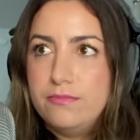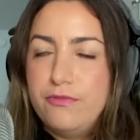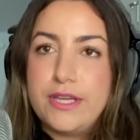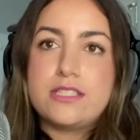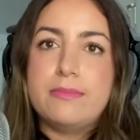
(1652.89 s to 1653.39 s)

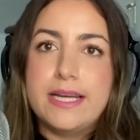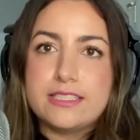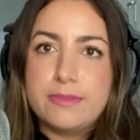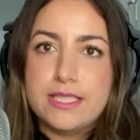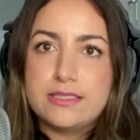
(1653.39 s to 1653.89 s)

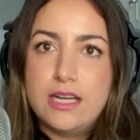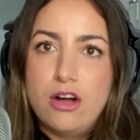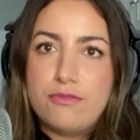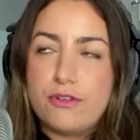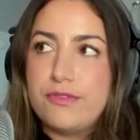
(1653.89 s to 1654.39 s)
victimize
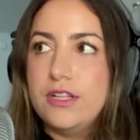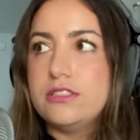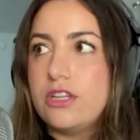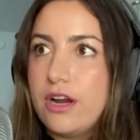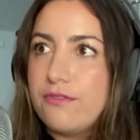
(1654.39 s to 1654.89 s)
myself or feel
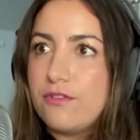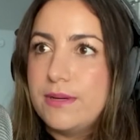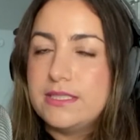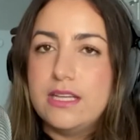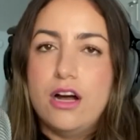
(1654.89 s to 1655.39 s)
sorry for
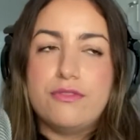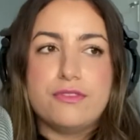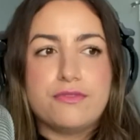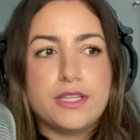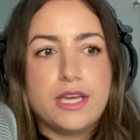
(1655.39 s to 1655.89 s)
myself
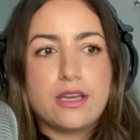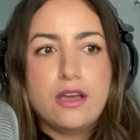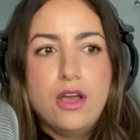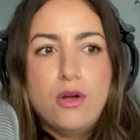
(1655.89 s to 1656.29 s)
and feel like,